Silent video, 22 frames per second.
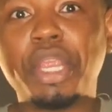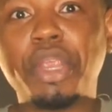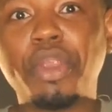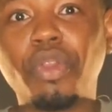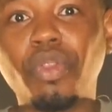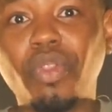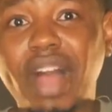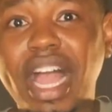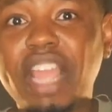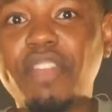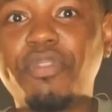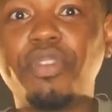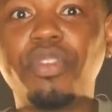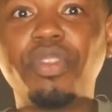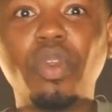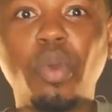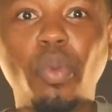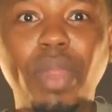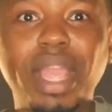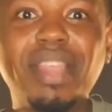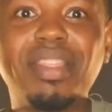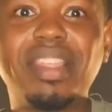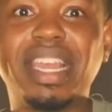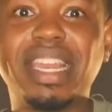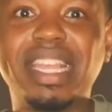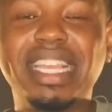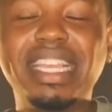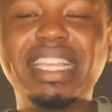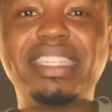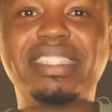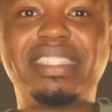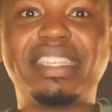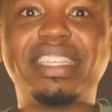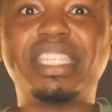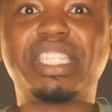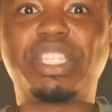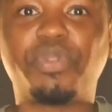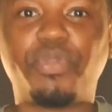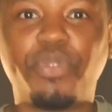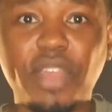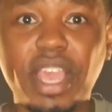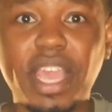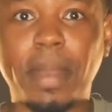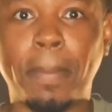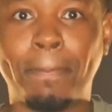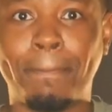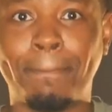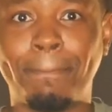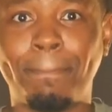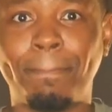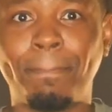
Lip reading: your life in the way that he sees fit,